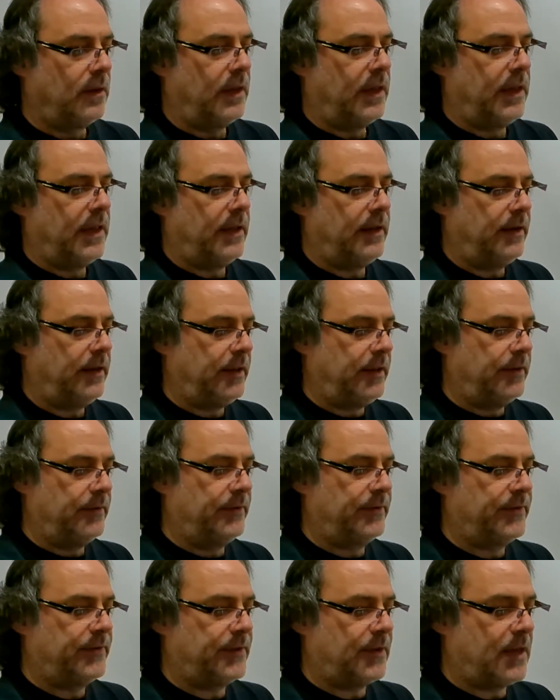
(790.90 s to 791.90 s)
and
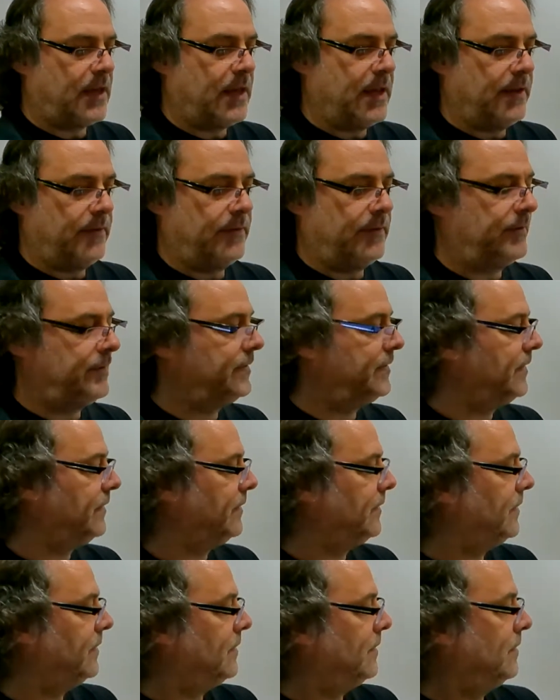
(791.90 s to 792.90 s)
inside the
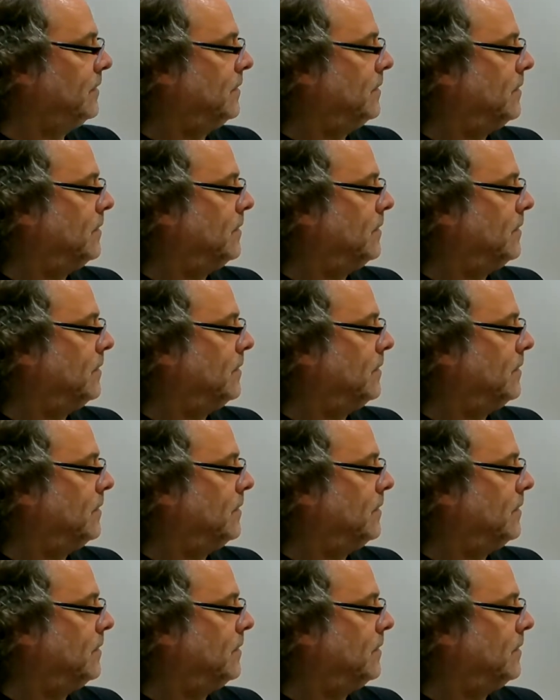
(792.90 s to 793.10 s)
cylinder